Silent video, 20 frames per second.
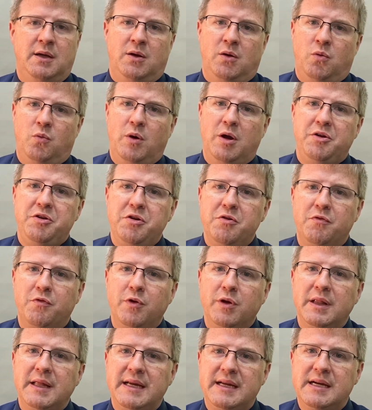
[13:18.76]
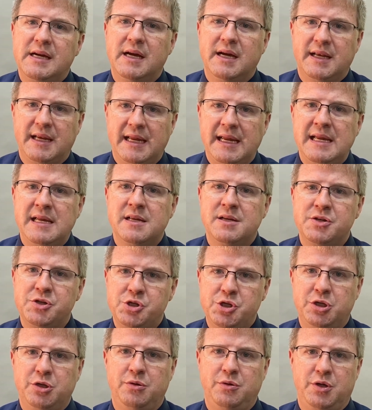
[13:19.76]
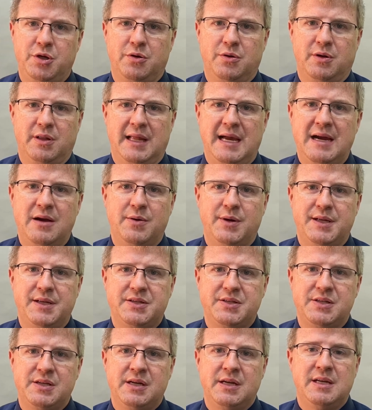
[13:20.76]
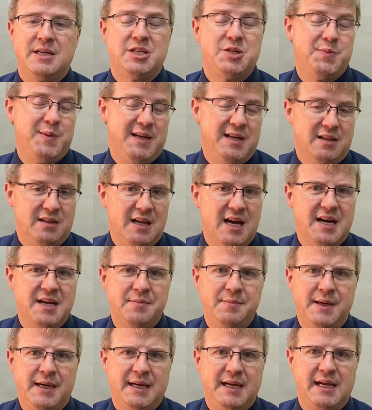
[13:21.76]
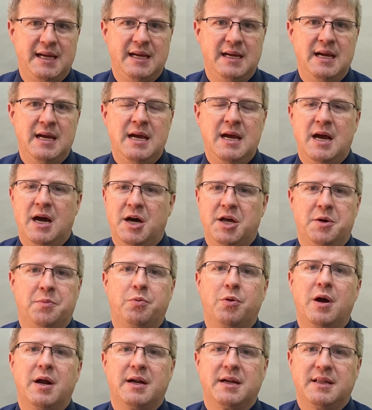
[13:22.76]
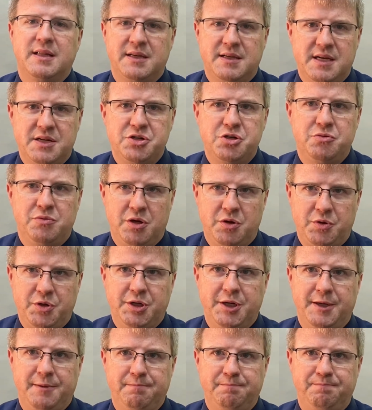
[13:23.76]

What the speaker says: well, you've really cut into your allowance, spent a lot of money on a product that does you no good.